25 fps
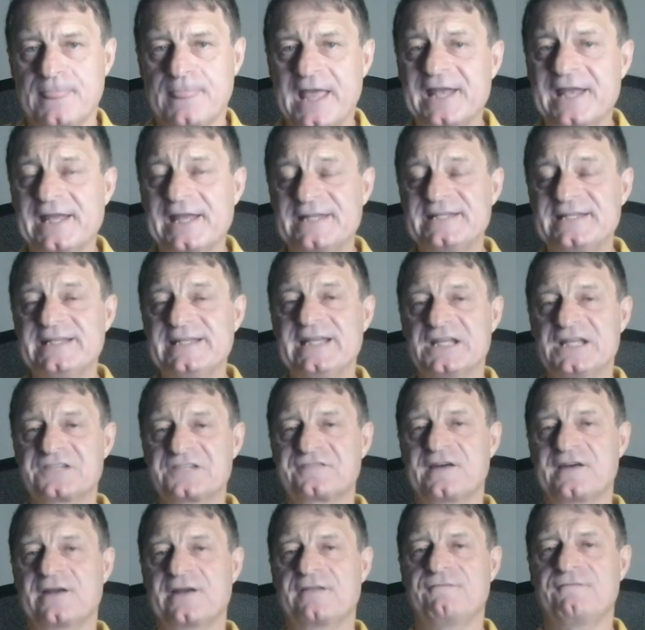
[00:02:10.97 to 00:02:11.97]
NAD
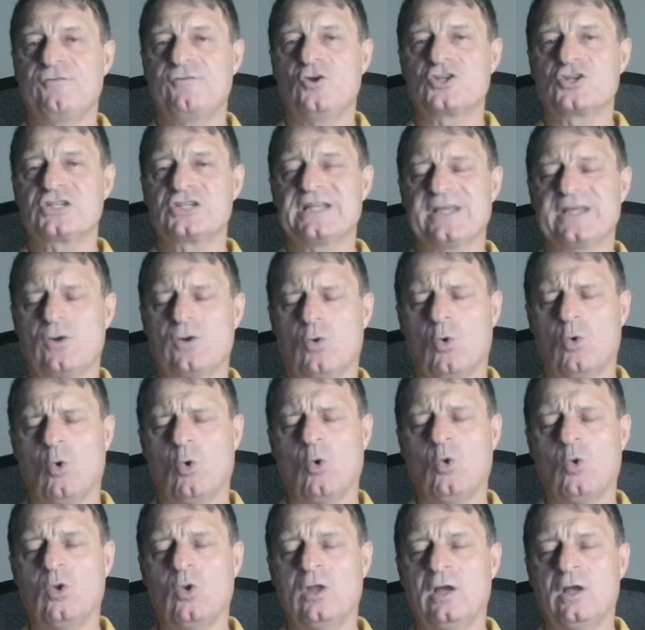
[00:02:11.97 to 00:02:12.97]
is found in virtually
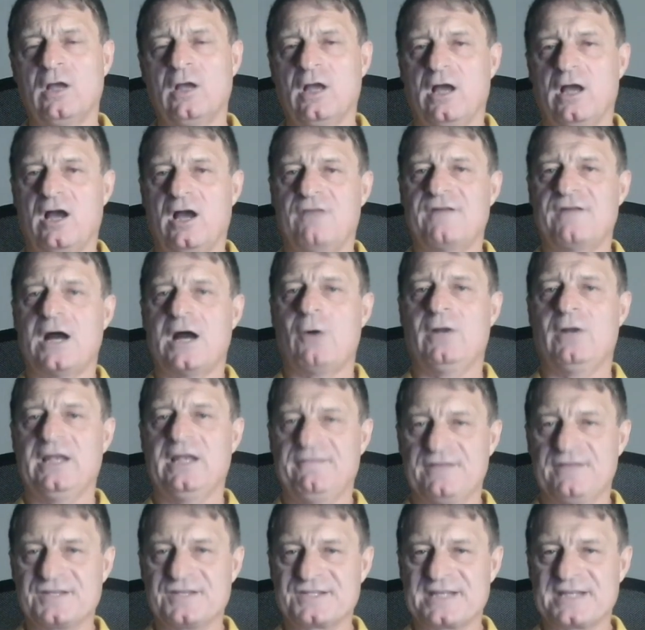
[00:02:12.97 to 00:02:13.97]
all of our
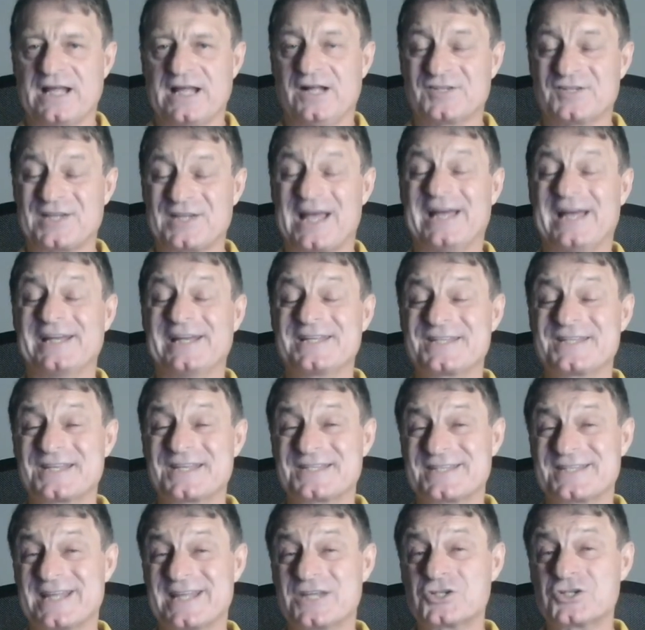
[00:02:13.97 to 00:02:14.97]
living cells and is
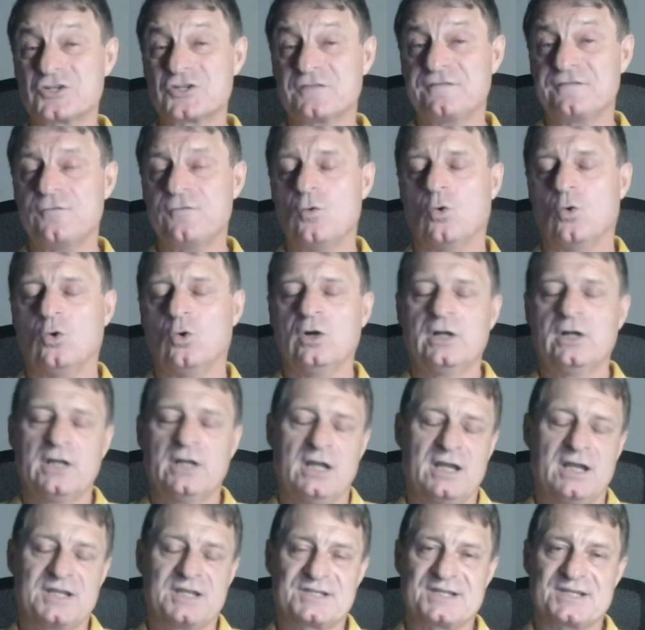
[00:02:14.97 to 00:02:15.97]
essential for
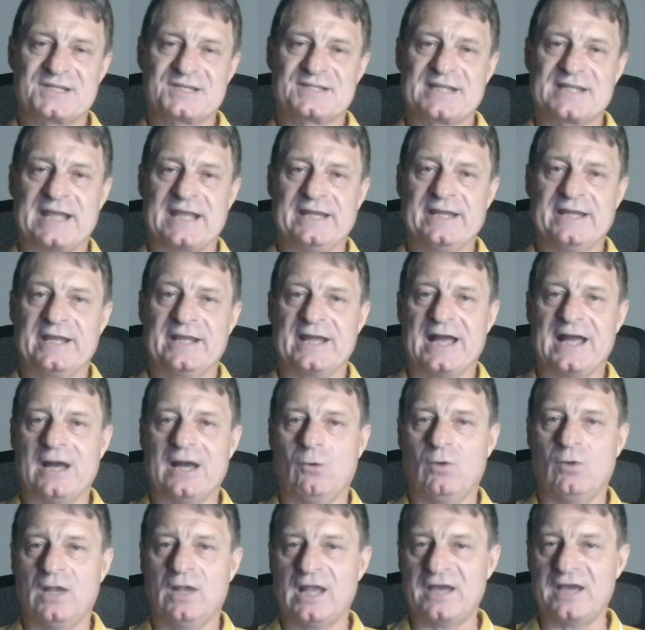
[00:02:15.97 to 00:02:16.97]
sustaining
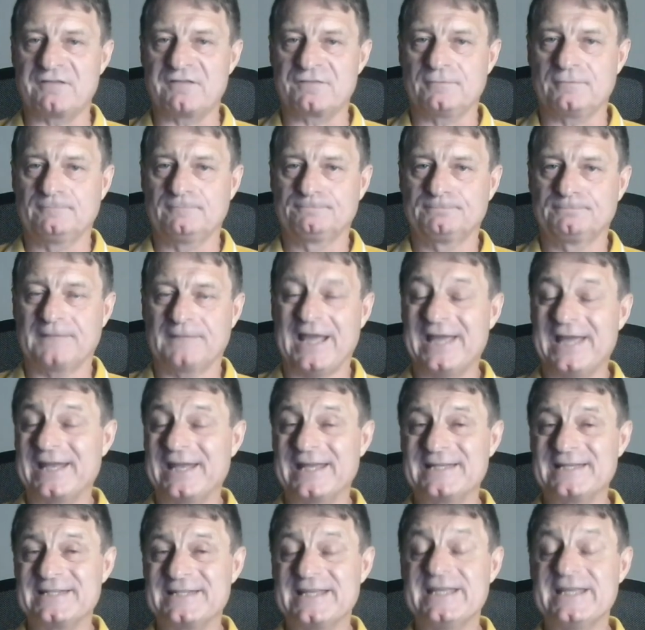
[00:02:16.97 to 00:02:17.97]
our life.
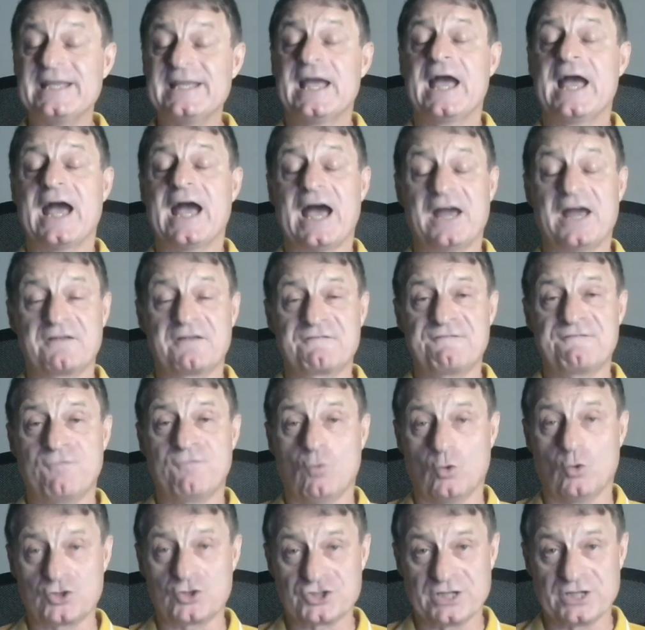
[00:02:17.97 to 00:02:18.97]
NAD
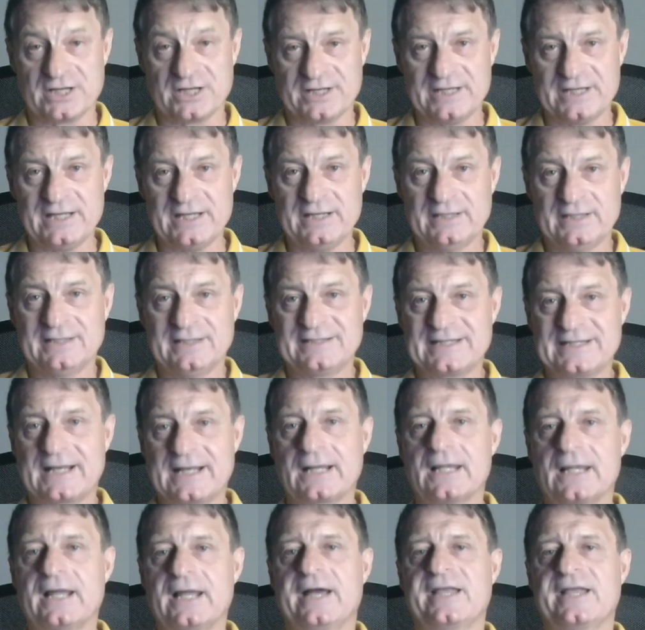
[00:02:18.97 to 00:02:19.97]
unfortunately,
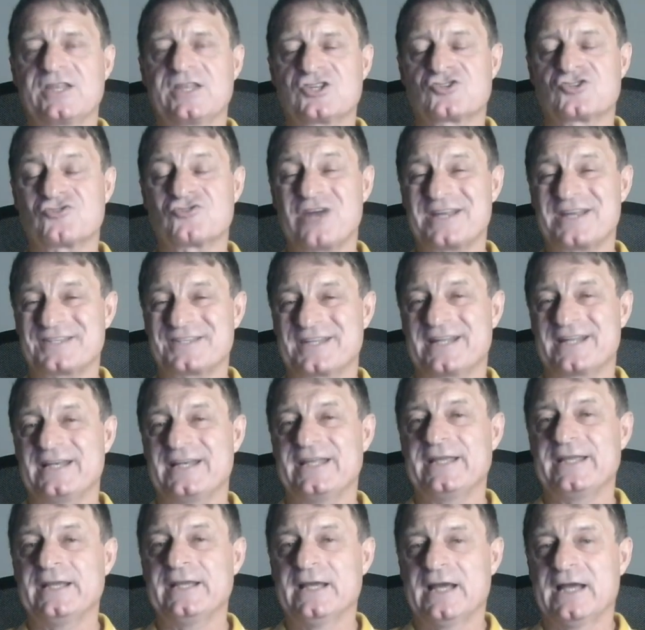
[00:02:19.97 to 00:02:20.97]
declines
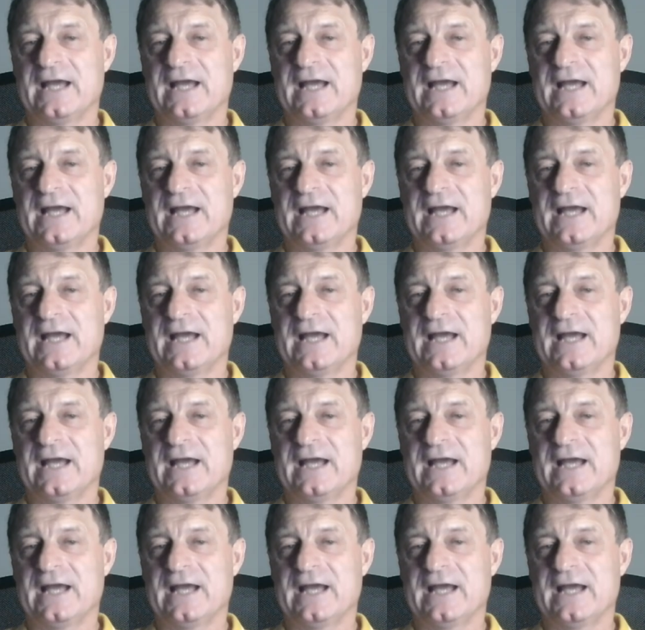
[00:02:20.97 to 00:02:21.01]
drastically